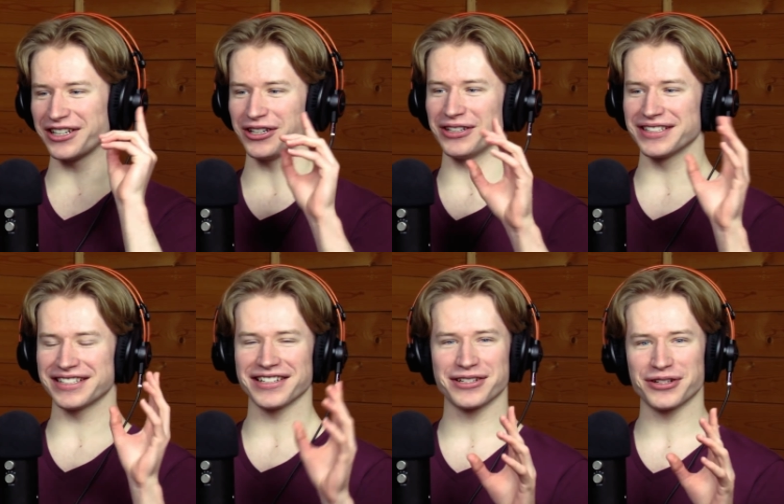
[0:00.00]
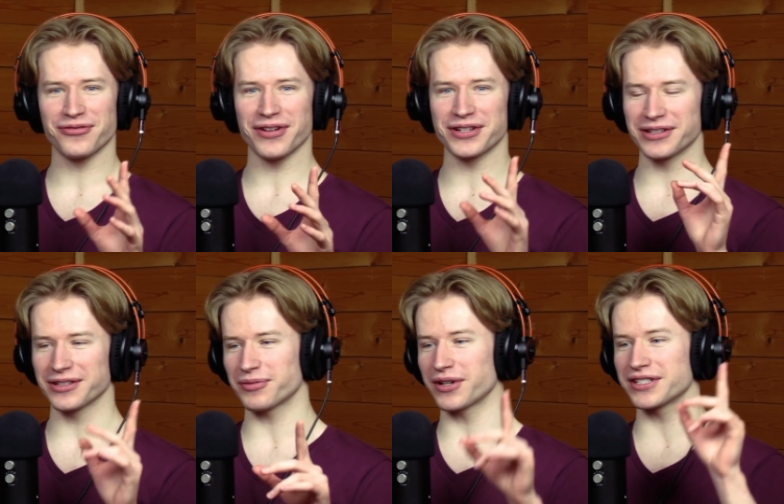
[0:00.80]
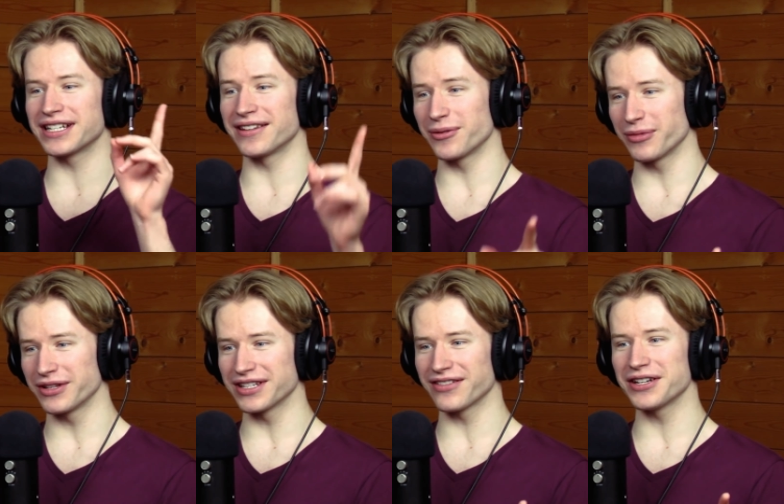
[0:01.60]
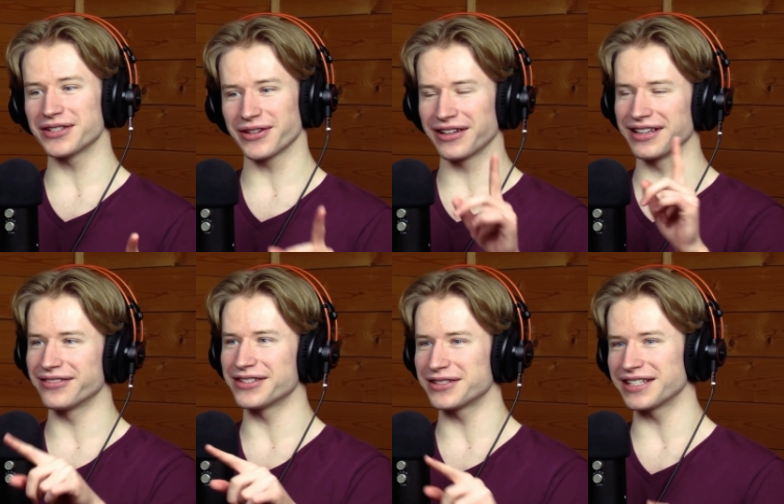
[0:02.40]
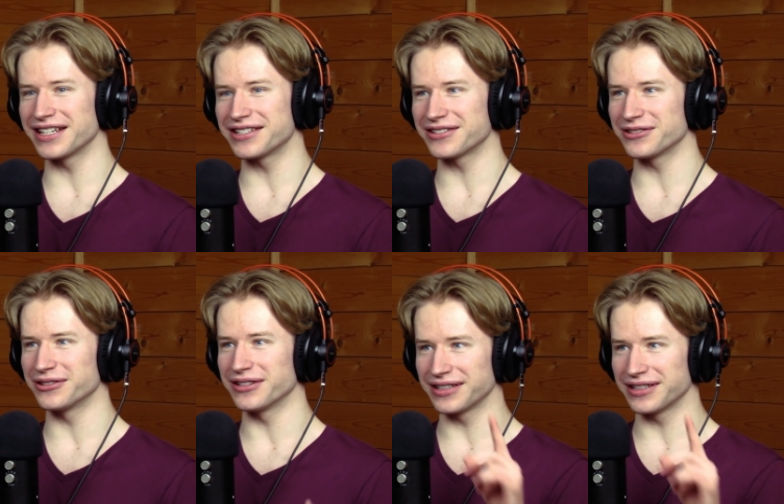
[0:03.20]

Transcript: her signature facial expression in the music video, so I'd love to see it too,